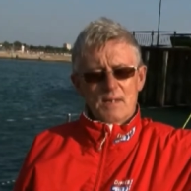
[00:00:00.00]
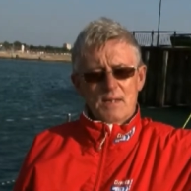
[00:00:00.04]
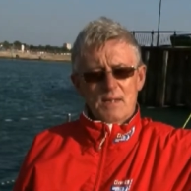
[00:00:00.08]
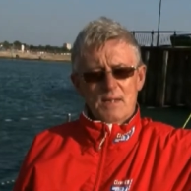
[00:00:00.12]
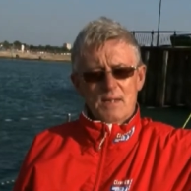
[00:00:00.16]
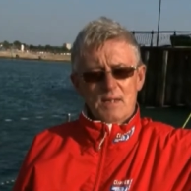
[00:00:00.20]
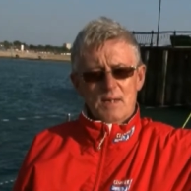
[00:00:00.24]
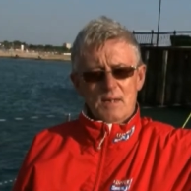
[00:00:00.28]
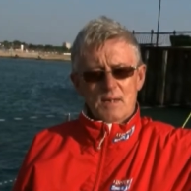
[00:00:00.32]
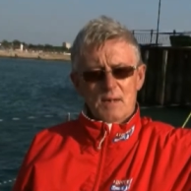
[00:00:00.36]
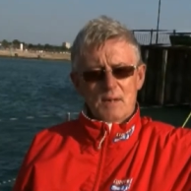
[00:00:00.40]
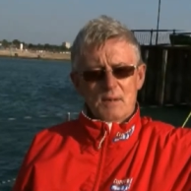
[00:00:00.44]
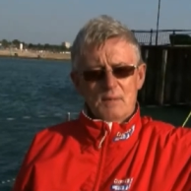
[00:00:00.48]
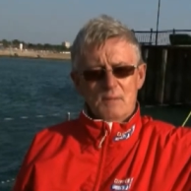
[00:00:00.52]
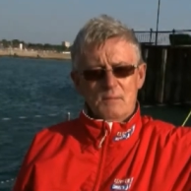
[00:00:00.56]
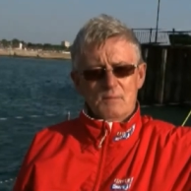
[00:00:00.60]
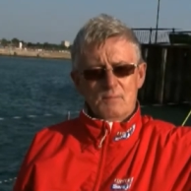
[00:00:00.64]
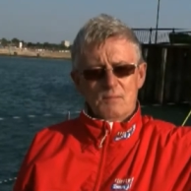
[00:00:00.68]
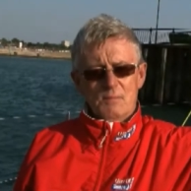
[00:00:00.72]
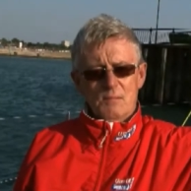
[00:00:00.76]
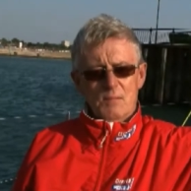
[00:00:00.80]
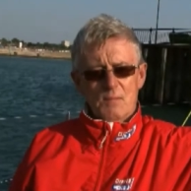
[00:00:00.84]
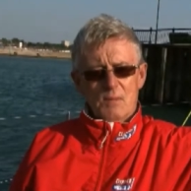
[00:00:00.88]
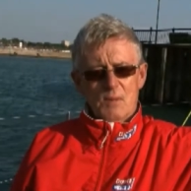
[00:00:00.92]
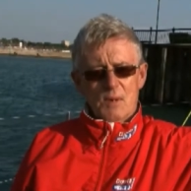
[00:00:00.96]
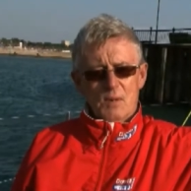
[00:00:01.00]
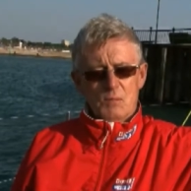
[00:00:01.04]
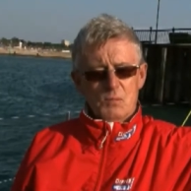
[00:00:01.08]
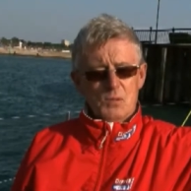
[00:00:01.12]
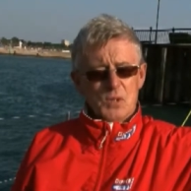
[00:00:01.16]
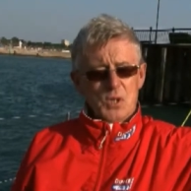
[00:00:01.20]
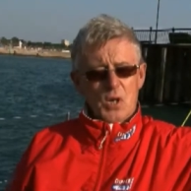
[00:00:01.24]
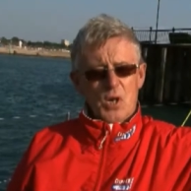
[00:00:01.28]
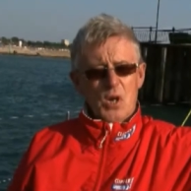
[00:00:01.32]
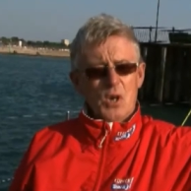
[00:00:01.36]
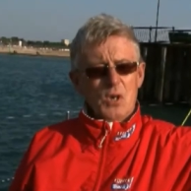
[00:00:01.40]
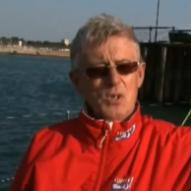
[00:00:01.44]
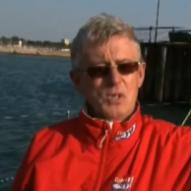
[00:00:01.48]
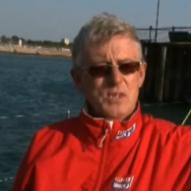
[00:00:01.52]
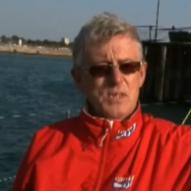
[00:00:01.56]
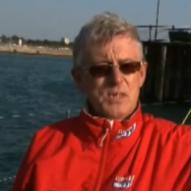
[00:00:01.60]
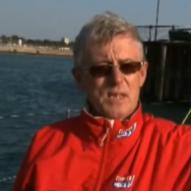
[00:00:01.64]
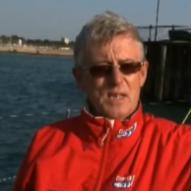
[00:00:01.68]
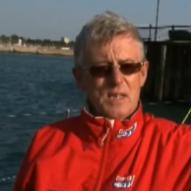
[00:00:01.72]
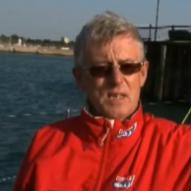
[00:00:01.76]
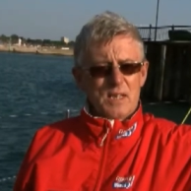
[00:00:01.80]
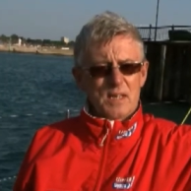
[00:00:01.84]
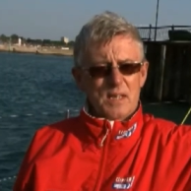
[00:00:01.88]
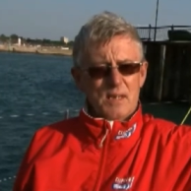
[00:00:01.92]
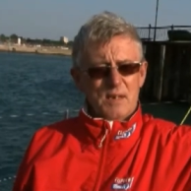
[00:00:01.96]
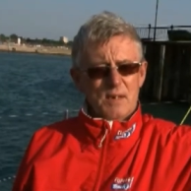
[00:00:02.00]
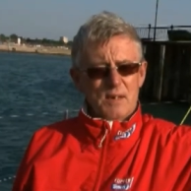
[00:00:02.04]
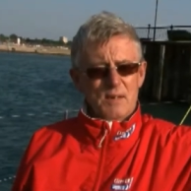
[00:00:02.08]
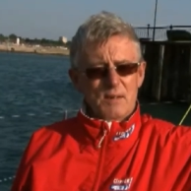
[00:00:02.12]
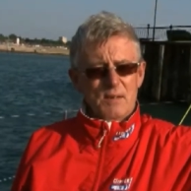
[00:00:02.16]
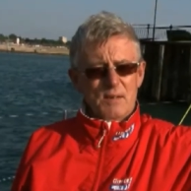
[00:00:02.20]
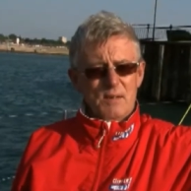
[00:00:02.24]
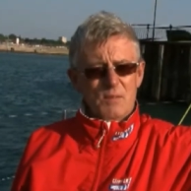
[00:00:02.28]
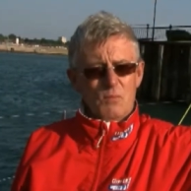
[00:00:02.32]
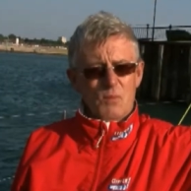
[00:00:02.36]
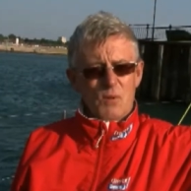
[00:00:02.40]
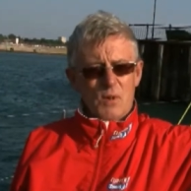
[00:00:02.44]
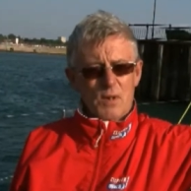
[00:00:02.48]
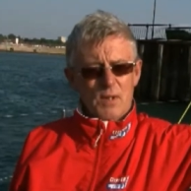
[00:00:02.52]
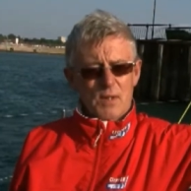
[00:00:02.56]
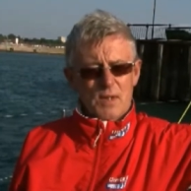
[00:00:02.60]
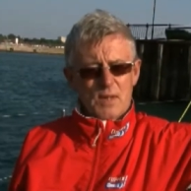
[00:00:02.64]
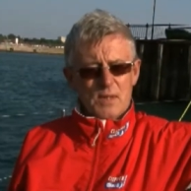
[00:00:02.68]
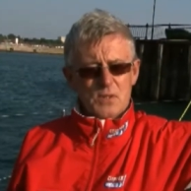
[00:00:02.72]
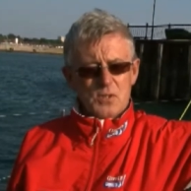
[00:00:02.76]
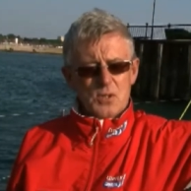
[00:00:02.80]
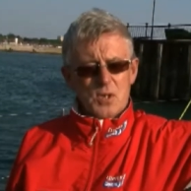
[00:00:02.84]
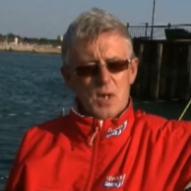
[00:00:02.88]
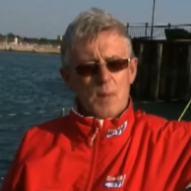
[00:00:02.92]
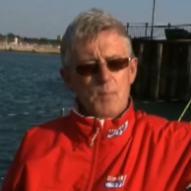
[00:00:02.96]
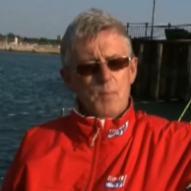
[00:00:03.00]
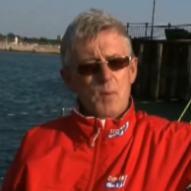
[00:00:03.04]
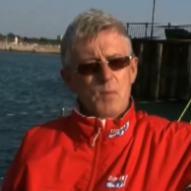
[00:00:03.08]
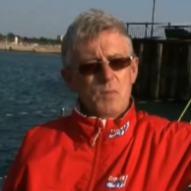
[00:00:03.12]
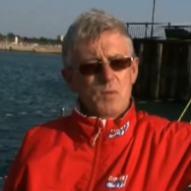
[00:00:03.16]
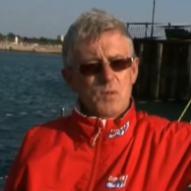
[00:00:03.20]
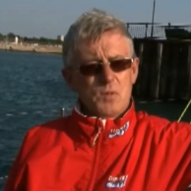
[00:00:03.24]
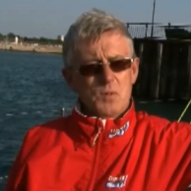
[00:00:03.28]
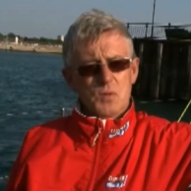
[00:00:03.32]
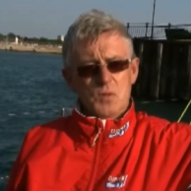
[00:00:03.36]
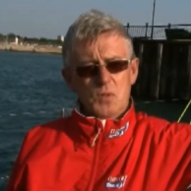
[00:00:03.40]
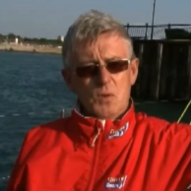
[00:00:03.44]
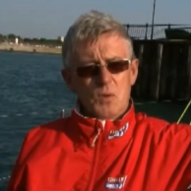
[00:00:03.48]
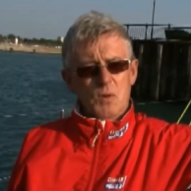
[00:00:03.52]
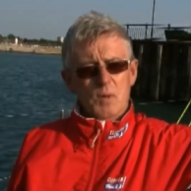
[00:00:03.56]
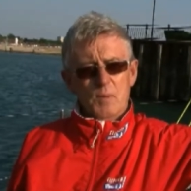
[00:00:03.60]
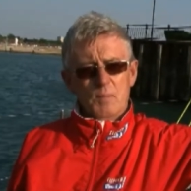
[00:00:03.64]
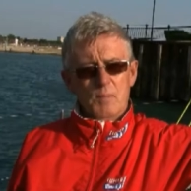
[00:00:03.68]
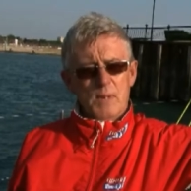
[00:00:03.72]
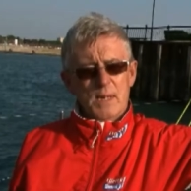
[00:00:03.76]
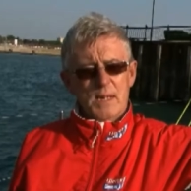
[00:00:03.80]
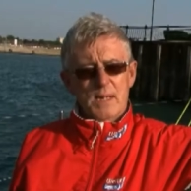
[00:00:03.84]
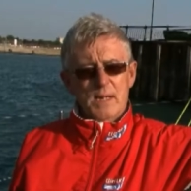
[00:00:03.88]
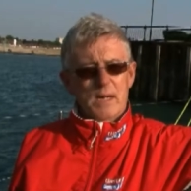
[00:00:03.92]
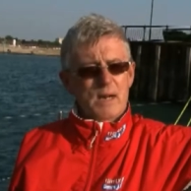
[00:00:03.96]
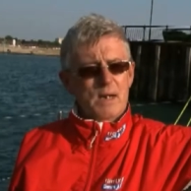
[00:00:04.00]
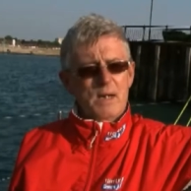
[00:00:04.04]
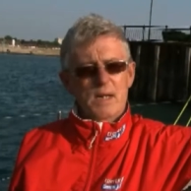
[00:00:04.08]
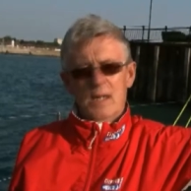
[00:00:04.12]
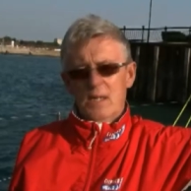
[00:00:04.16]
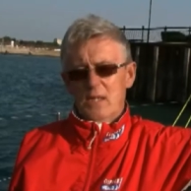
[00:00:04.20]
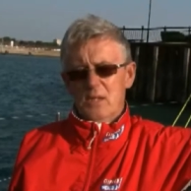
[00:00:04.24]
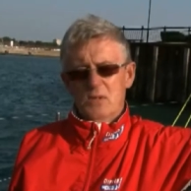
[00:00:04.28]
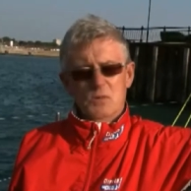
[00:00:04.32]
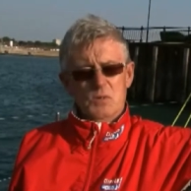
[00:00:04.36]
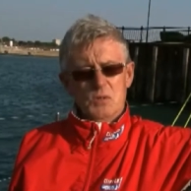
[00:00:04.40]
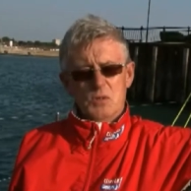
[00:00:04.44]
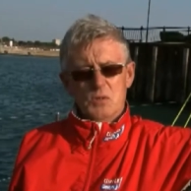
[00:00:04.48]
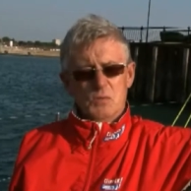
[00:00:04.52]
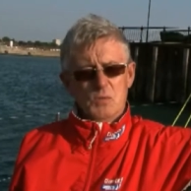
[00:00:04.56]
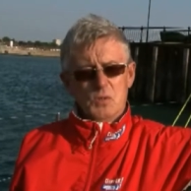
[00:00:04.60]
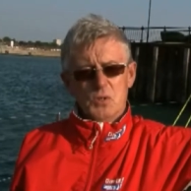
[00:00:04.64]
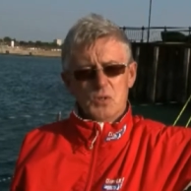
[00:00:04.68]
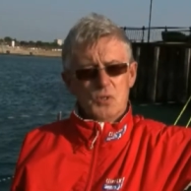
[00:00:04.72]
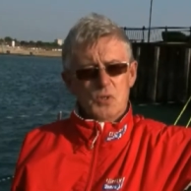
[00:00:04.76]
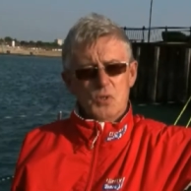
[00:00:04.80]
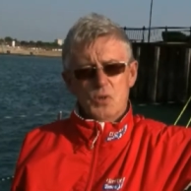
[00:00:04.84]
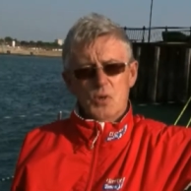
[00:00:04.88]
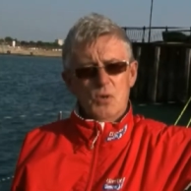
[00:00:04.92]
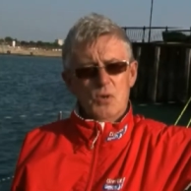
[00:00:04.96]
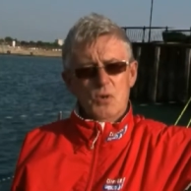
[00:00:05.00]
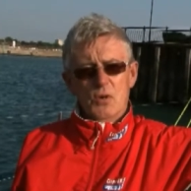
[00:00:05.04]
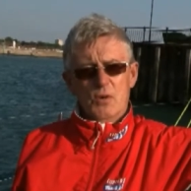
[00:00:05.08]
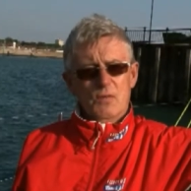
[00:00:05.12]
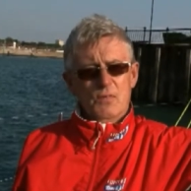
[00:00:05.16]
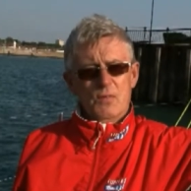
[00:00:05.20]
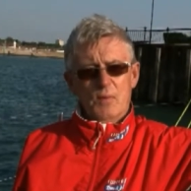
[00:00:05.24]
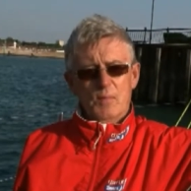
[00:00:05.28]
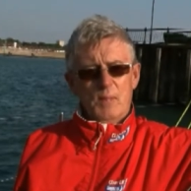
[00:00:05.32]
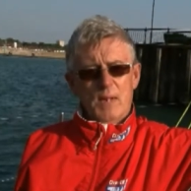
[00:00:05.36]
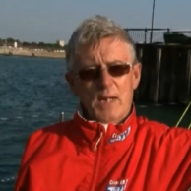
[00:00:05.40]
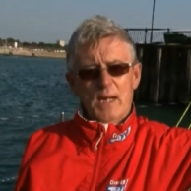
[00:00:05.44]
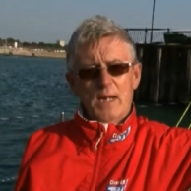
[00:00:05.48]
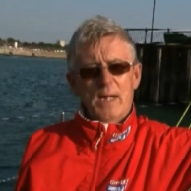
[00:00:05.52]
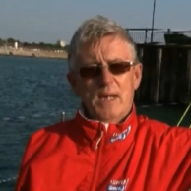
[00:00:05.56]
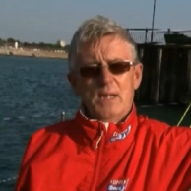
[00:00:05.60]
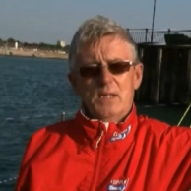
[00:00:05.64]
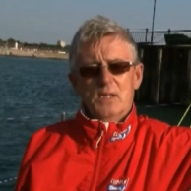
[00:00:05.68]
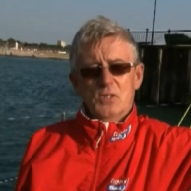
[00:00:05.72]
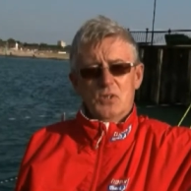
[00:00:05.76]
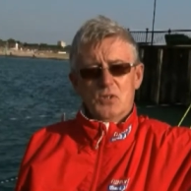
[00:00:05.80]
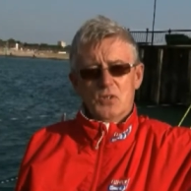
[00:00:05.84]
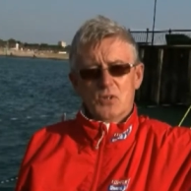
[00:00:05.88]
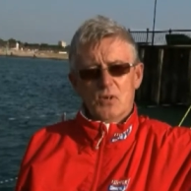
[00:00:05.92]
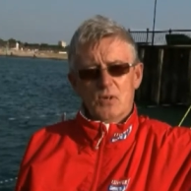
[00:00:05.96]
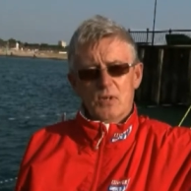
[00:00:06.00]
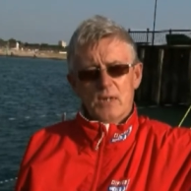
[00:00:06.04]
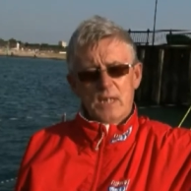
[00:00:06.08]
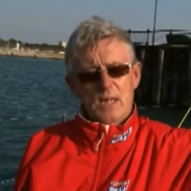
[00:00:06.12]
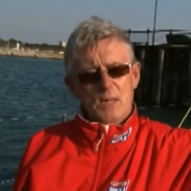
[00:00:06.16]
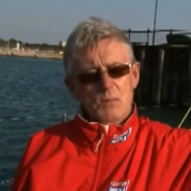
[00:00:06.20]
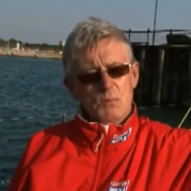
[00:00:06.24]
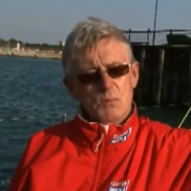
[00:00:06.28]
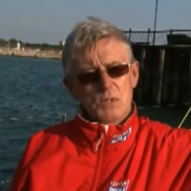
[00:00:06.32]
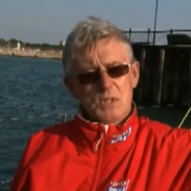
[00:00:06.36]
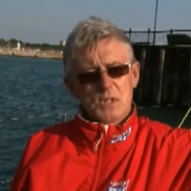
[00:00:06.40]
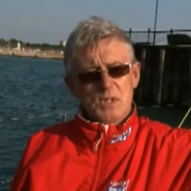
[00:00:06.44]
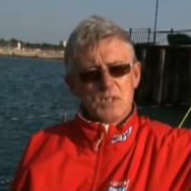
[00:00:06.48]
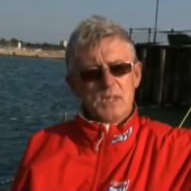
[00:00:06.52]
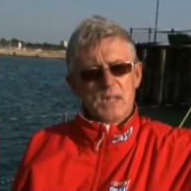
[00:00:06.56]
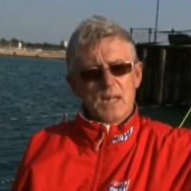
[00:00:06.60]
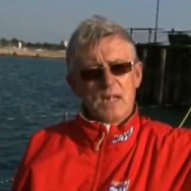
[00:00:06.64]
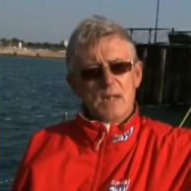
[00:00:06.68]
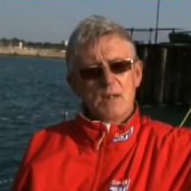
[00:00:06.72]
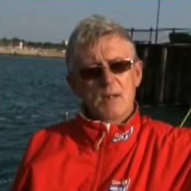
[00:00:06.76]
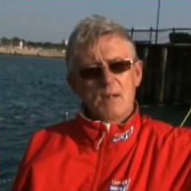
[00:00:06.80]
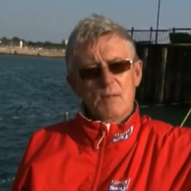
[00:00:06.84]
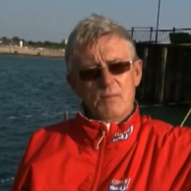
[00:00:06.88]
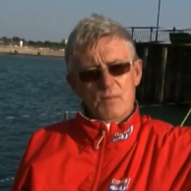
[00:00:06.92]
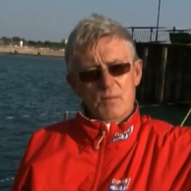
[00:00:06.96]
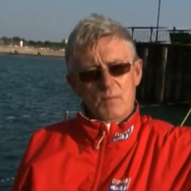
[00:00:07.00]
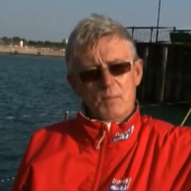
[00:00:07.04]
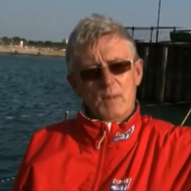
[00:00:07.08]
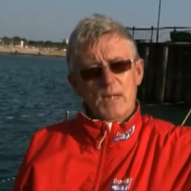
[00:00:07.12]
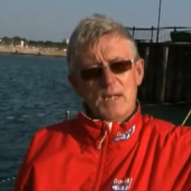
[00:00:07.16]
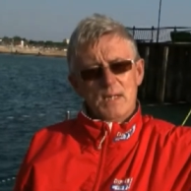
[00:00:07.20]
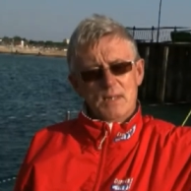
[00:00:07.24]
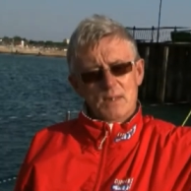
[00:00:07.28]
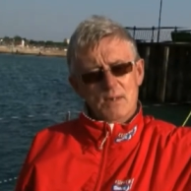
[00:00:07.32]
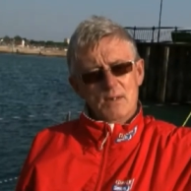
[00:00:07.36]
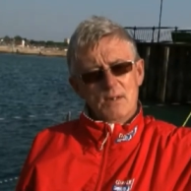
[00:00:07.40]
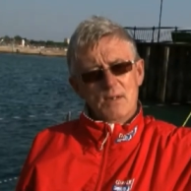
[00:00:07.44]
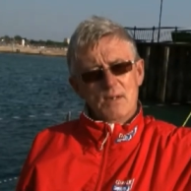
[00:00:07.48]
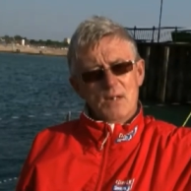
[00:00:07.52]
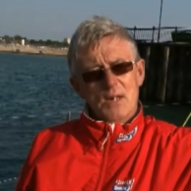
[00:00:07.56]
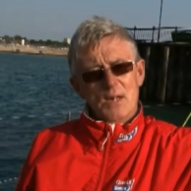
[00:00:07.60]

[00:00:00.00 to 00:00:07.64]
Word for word: the it was announced that the, one of the stopovers was going to be Derry, it just was too good for me, and I just thought that was a signal for me to